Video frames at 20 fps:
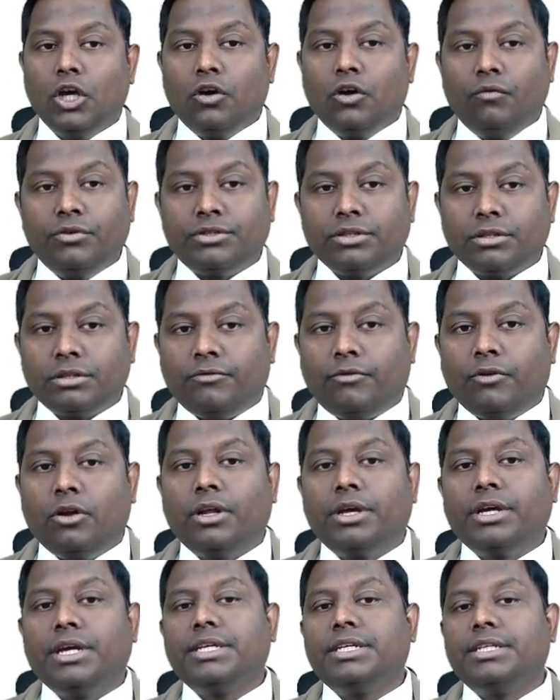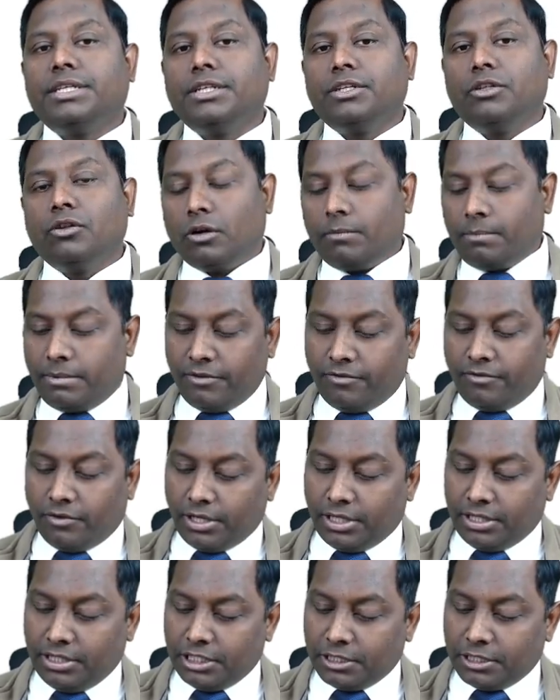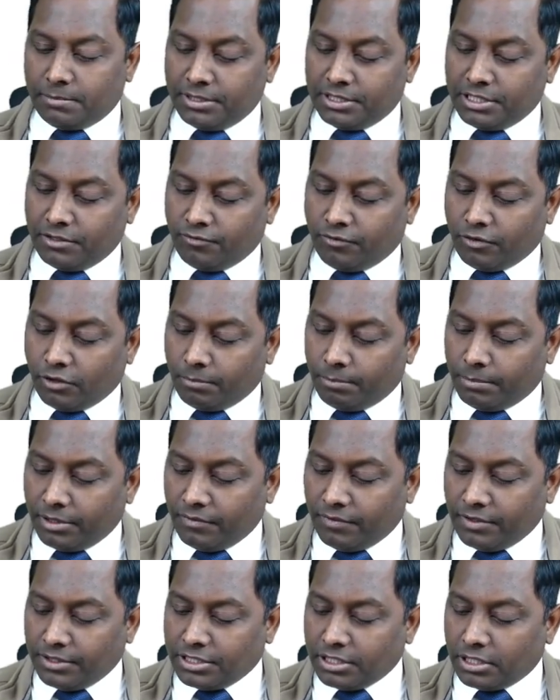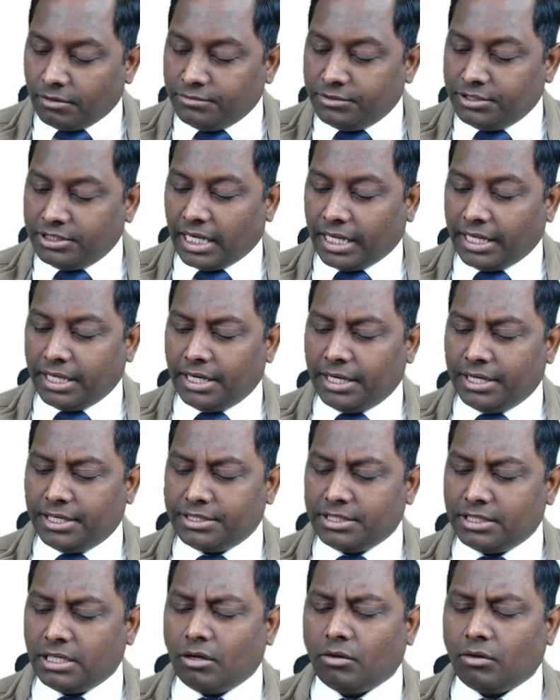Which of the following agent is not preferred in this patient for prevention of GI irritation?